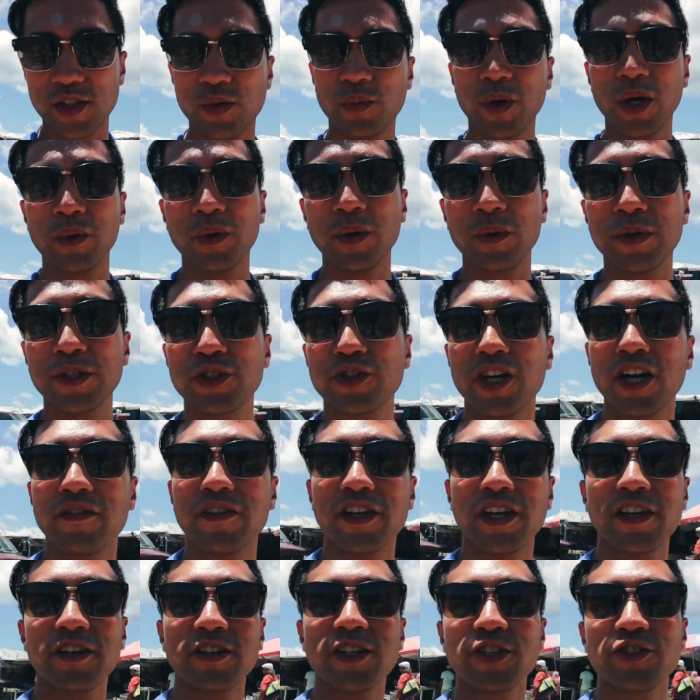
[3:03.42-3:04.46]
While we were
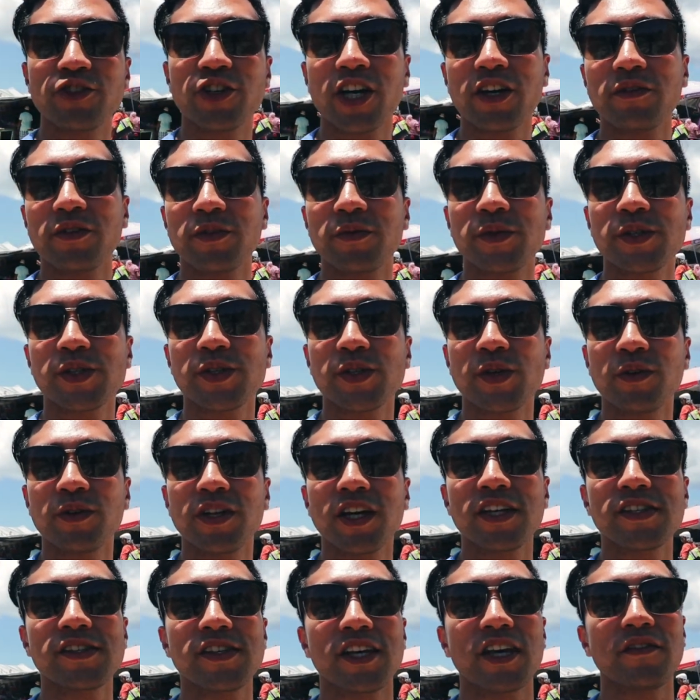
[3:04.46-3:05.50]
driving here, the driver was so
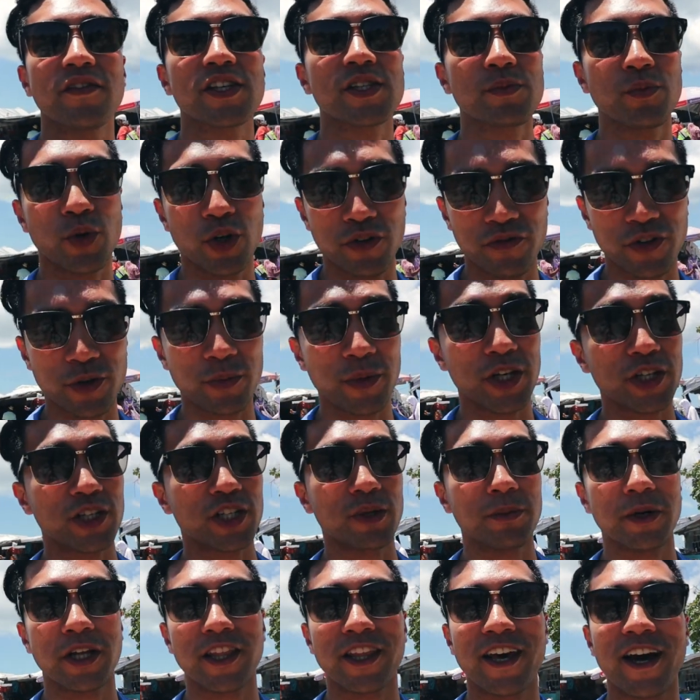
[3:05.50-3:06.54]
nice to give us more information
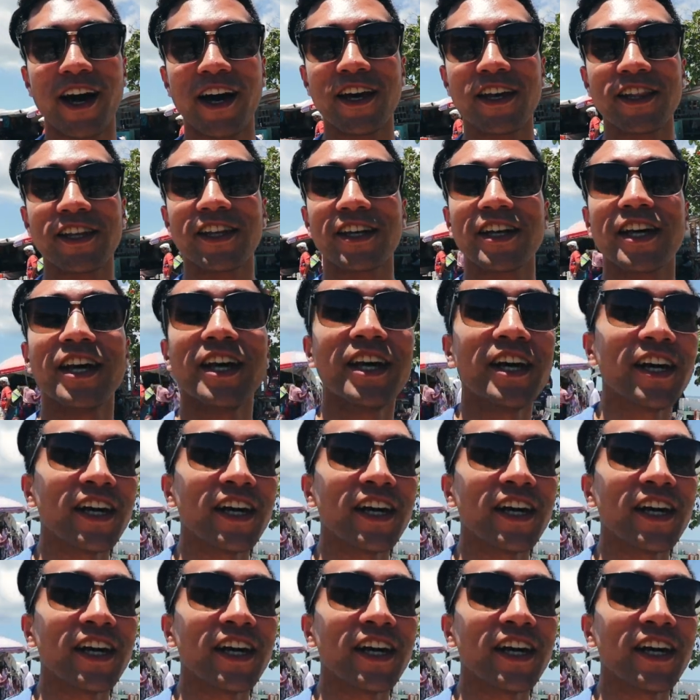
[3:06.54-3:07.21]
about the island.